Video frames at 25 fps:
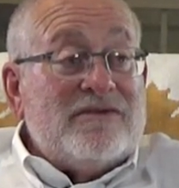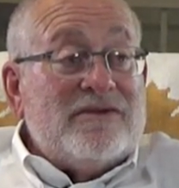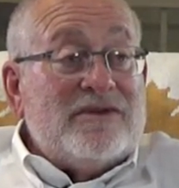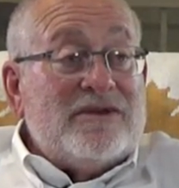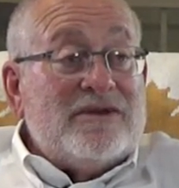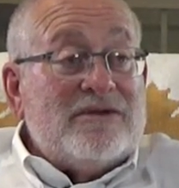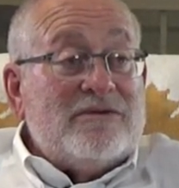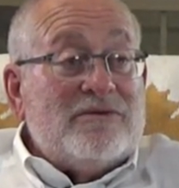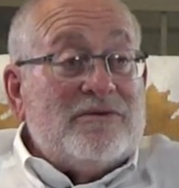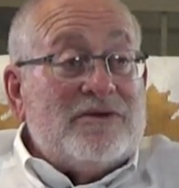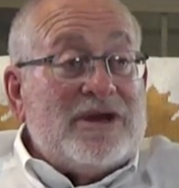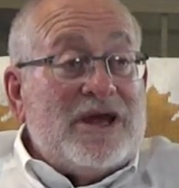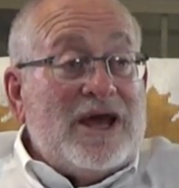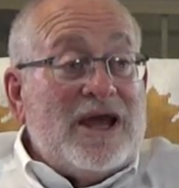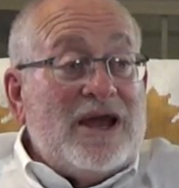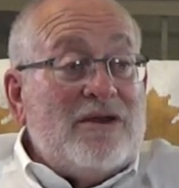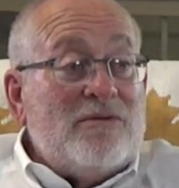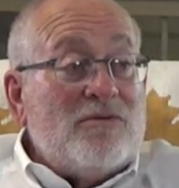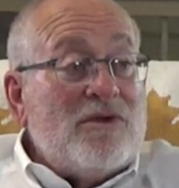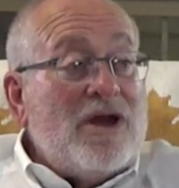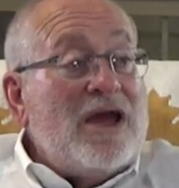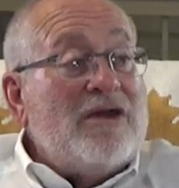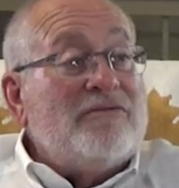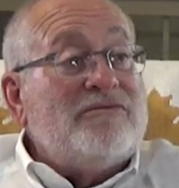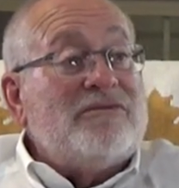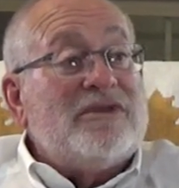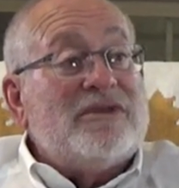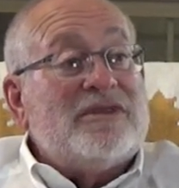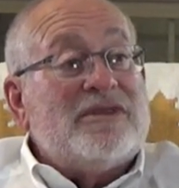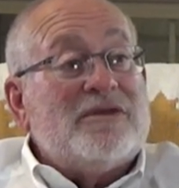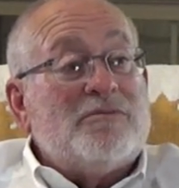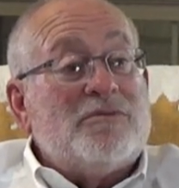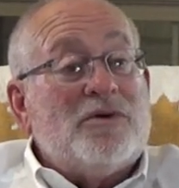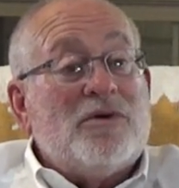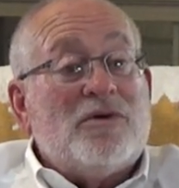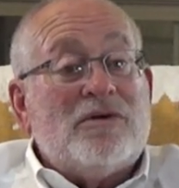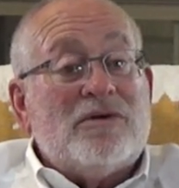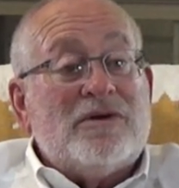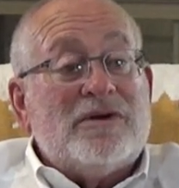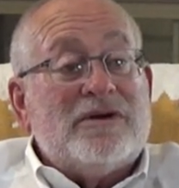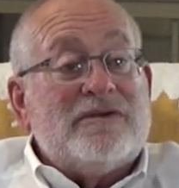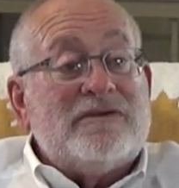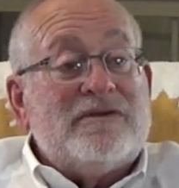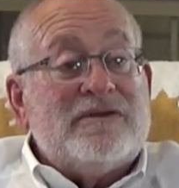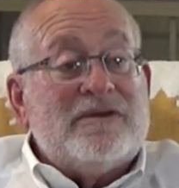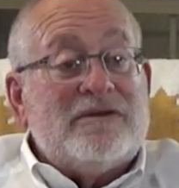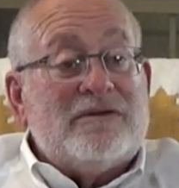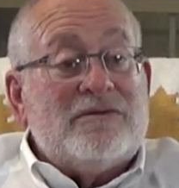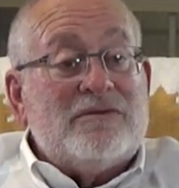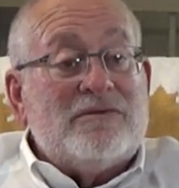You know, when I arrived at the
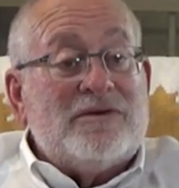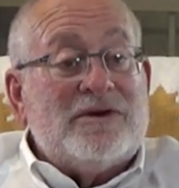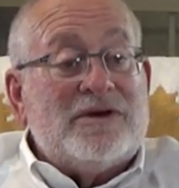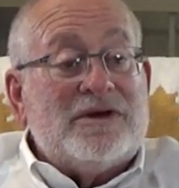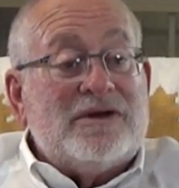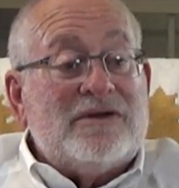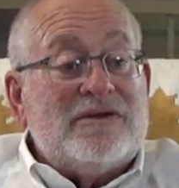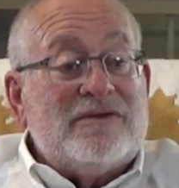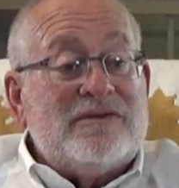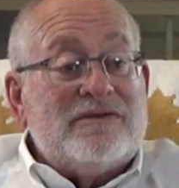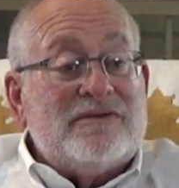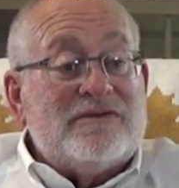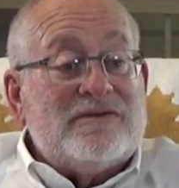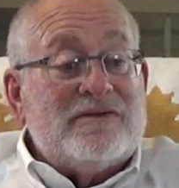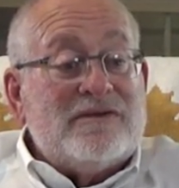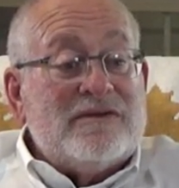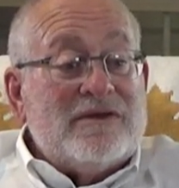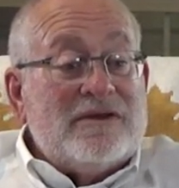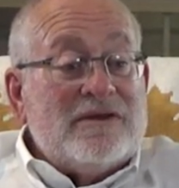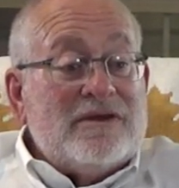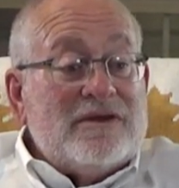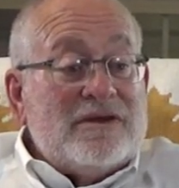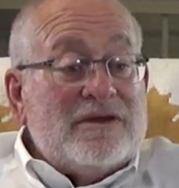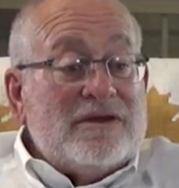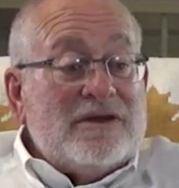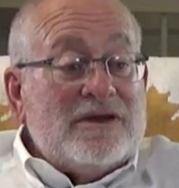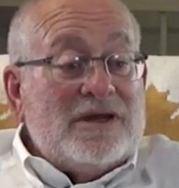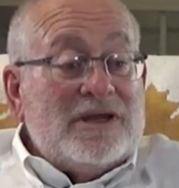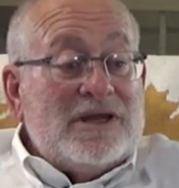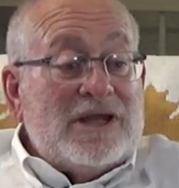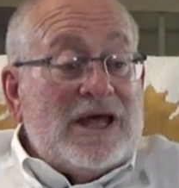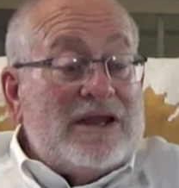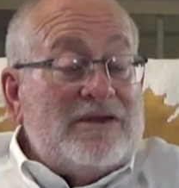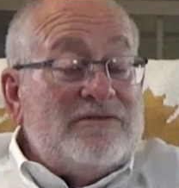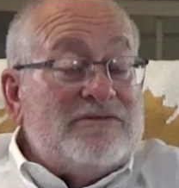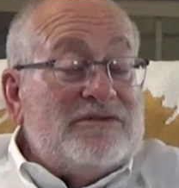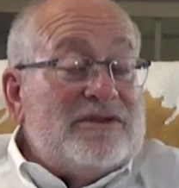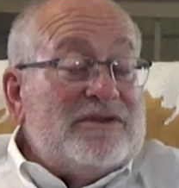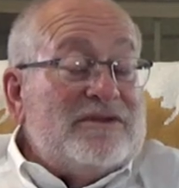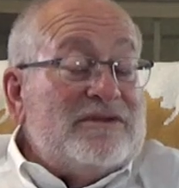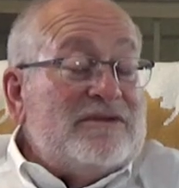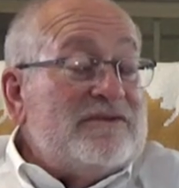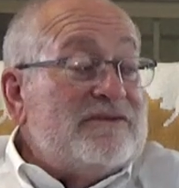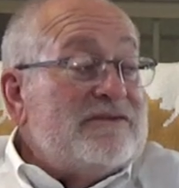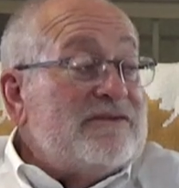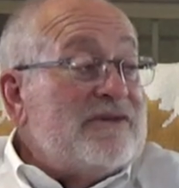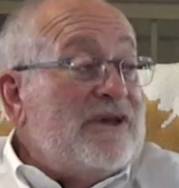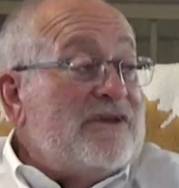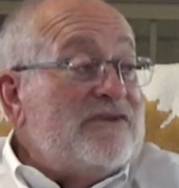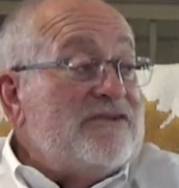port, it was a lot of the
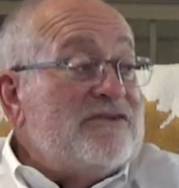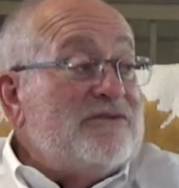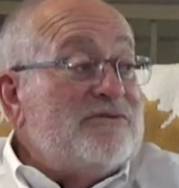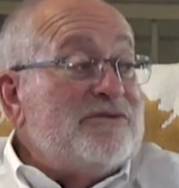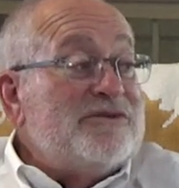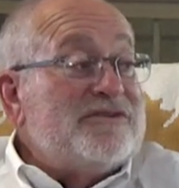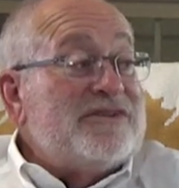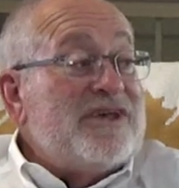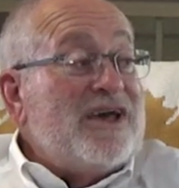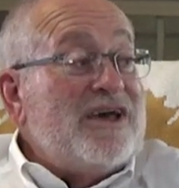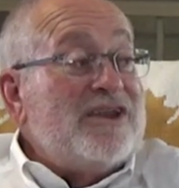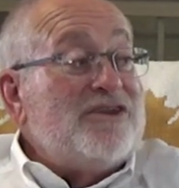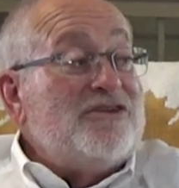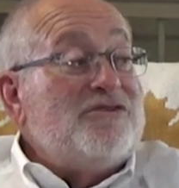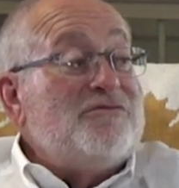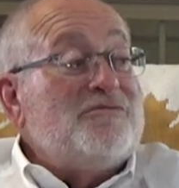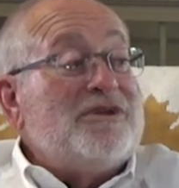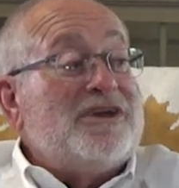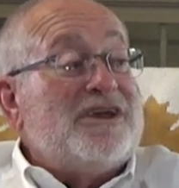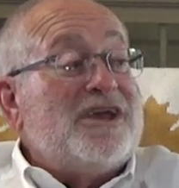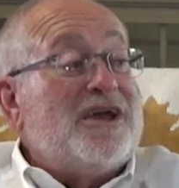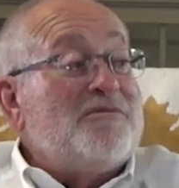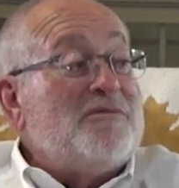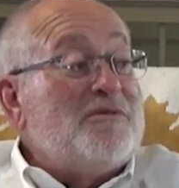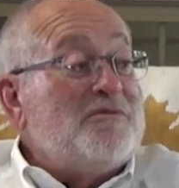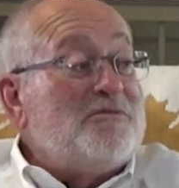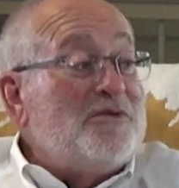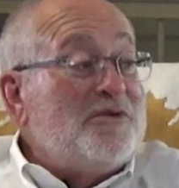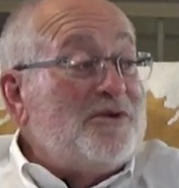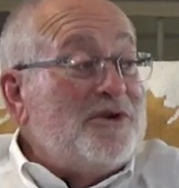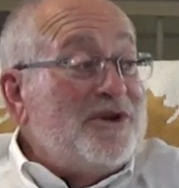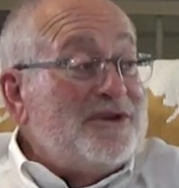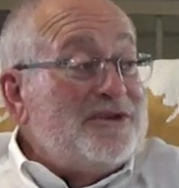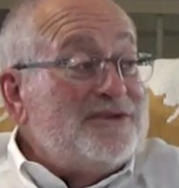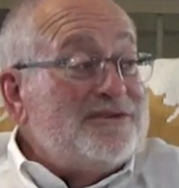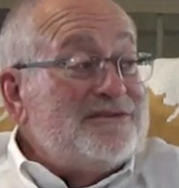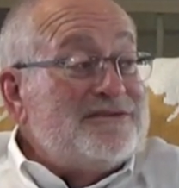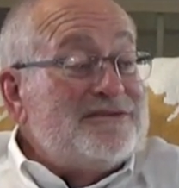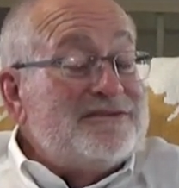discussion was how do you become a port?